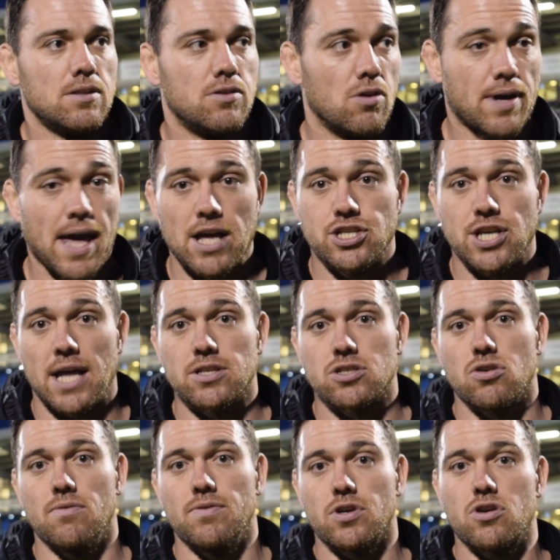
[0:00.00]
will get a
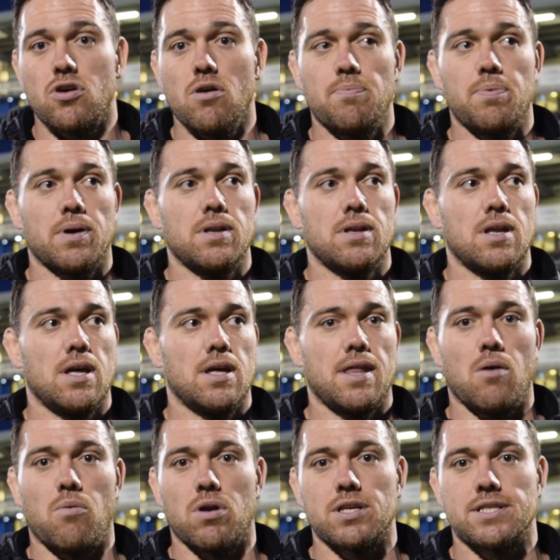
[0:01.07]
chance over the cup, and
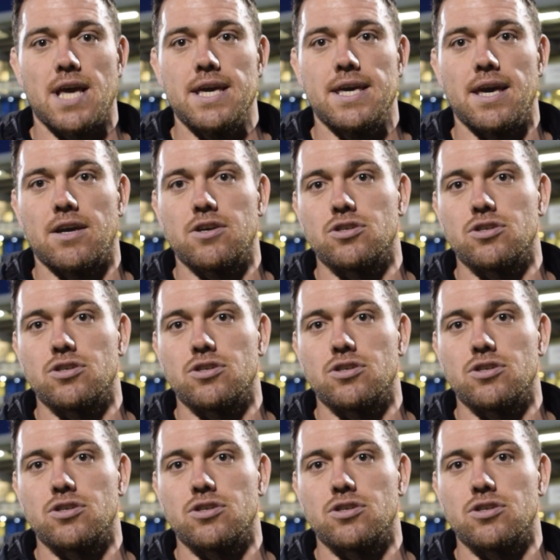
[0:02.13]
they'll want to take it,